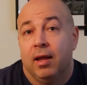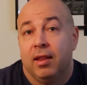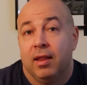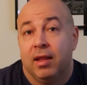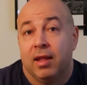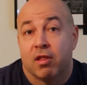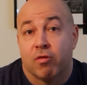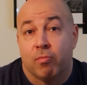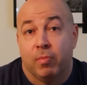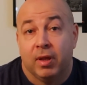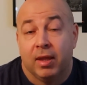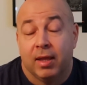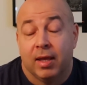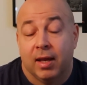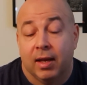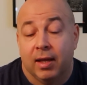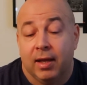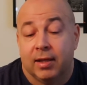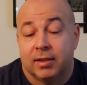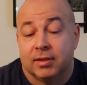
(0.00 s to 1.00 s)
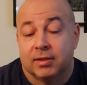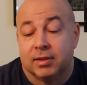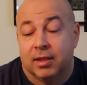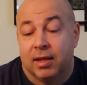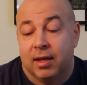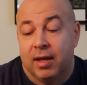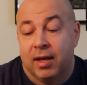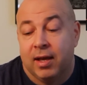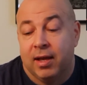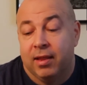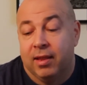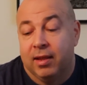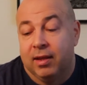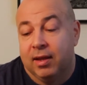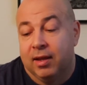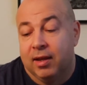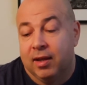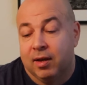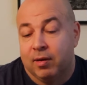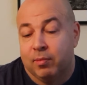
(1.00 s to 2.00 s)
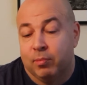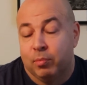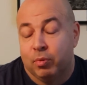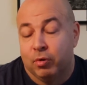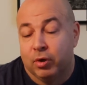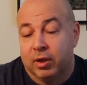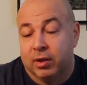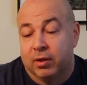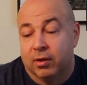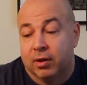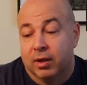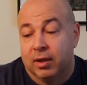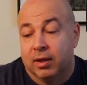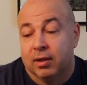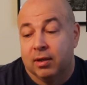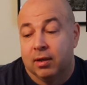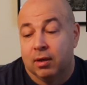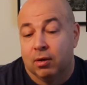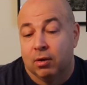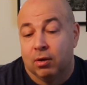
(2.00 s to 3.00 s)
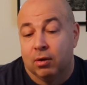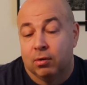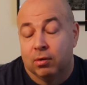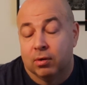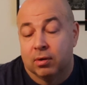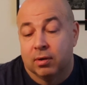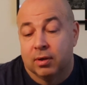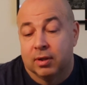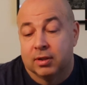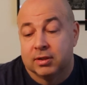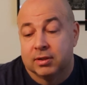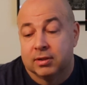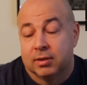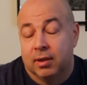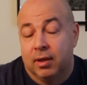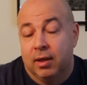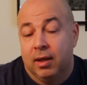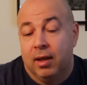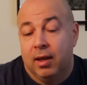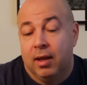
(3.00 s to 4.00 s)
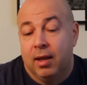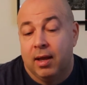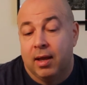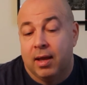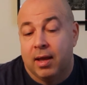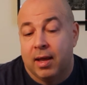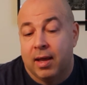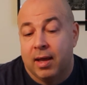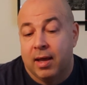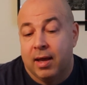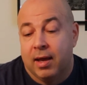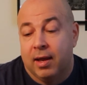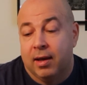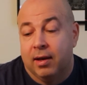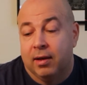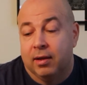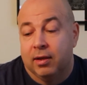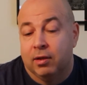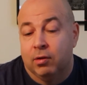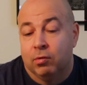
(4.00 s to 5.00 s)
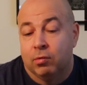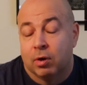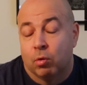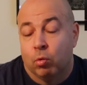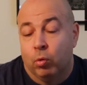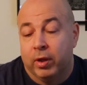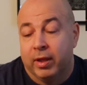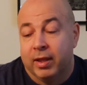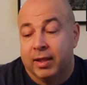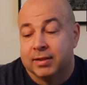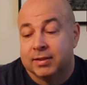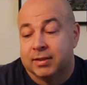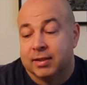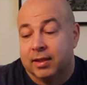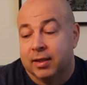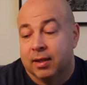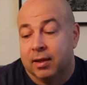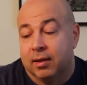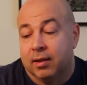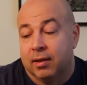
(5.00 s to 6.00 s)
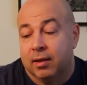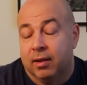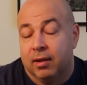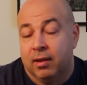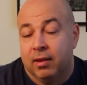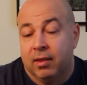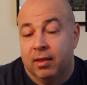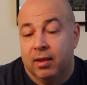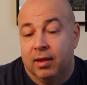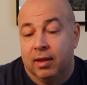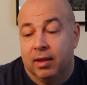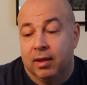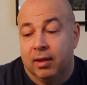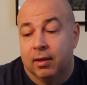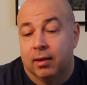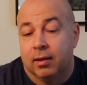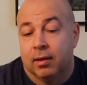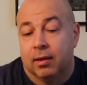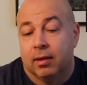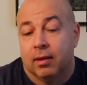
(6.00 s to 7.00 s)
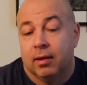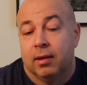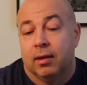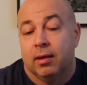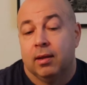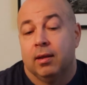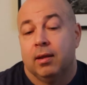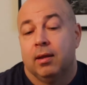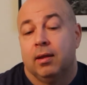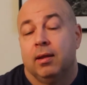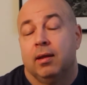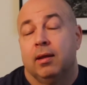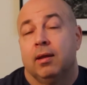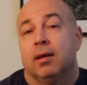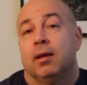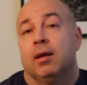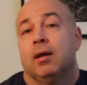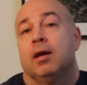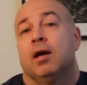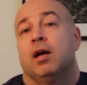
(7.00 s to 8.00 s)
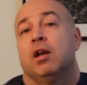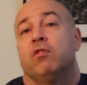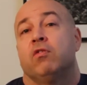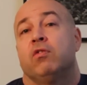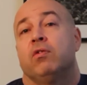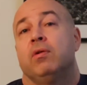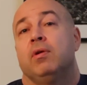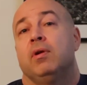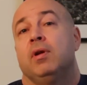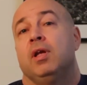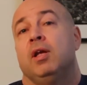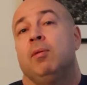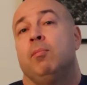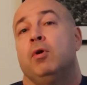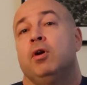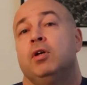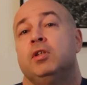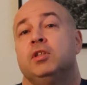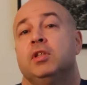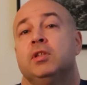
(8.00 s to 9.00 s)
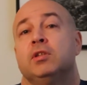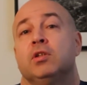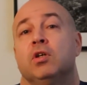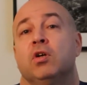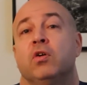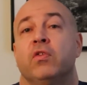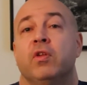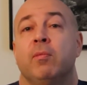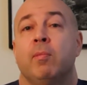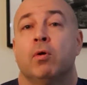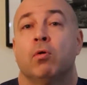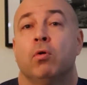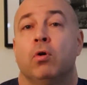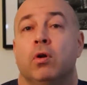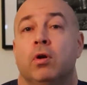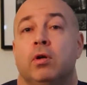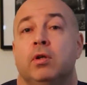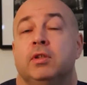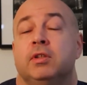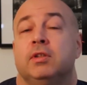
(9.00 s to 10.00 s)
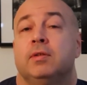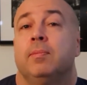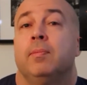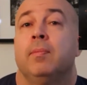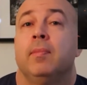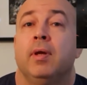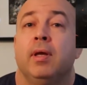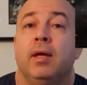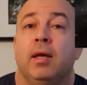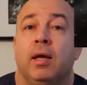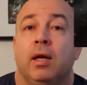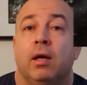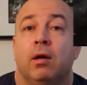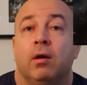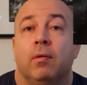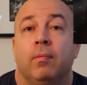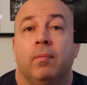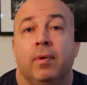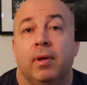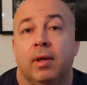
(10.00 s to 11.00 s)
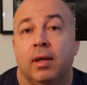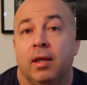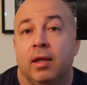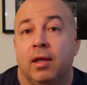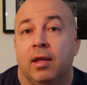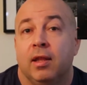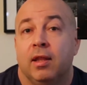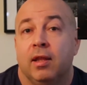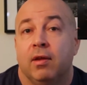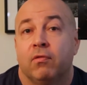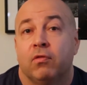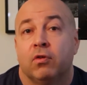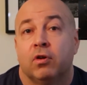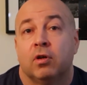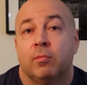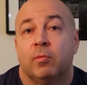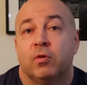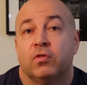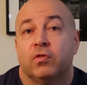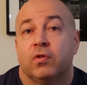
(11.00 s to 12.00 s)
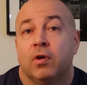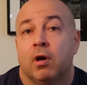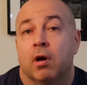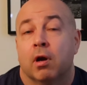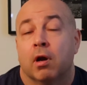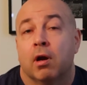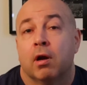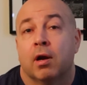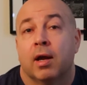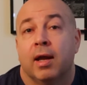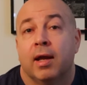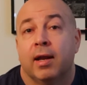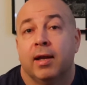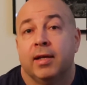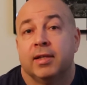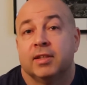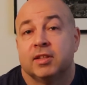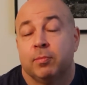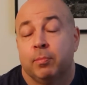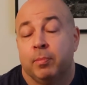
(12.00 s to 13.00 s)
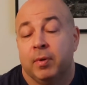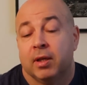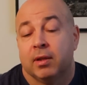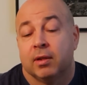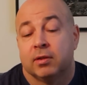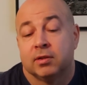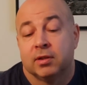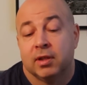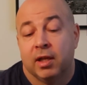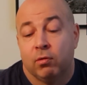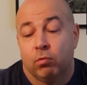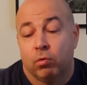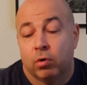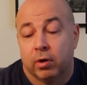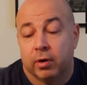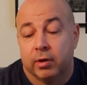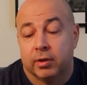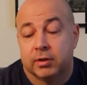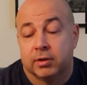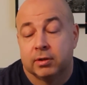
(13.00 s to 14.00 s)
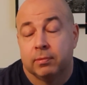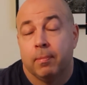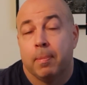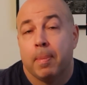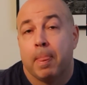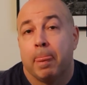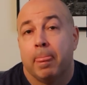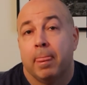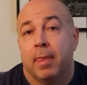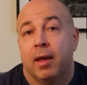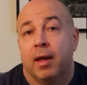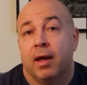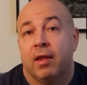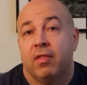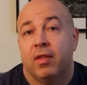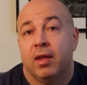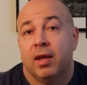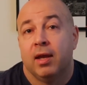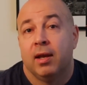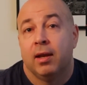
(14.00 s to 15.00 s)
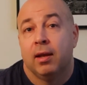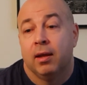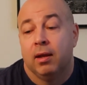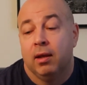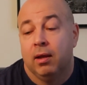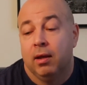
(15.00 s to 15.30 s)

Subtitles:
the Spitalians, and the Briton locals, and you are witnessing the kind of emergence of the Marauders here in the form of Argar and his Briton slave warriors, and then